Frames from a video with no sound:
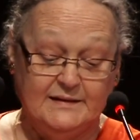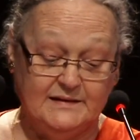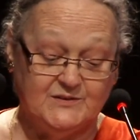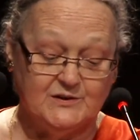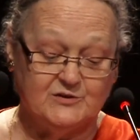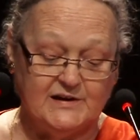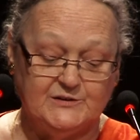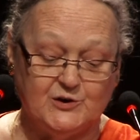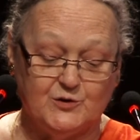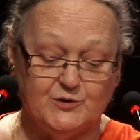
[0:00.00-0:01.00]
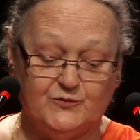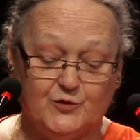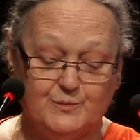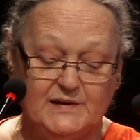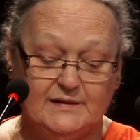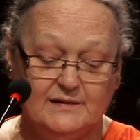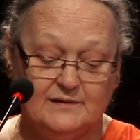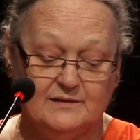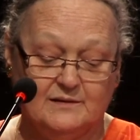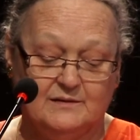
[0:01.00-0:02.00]
It's a great honor for me
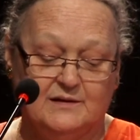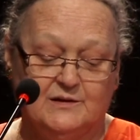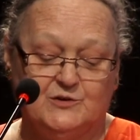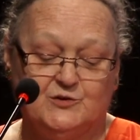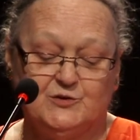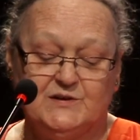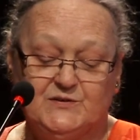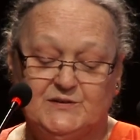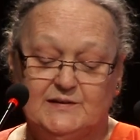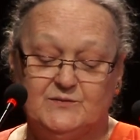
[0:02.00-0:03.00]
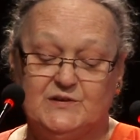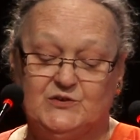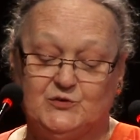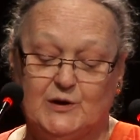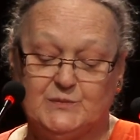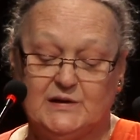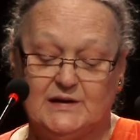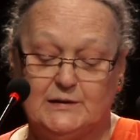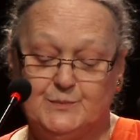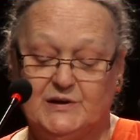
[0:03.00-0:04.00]
to receive this
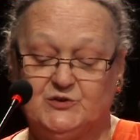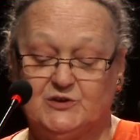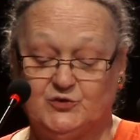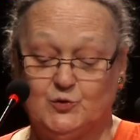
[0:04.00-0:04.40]
Jamnalal Bajaj